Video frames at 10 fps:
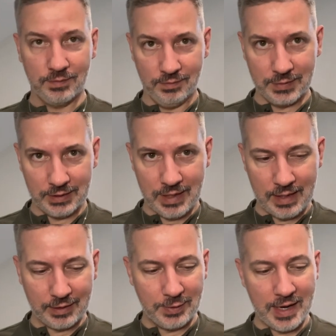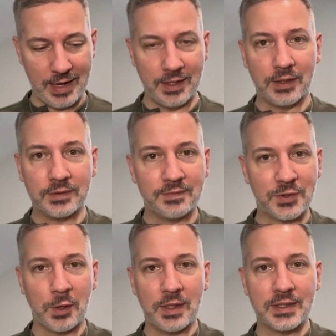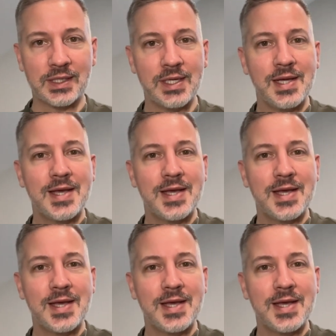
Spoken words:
There's a lot going on here, Taurus.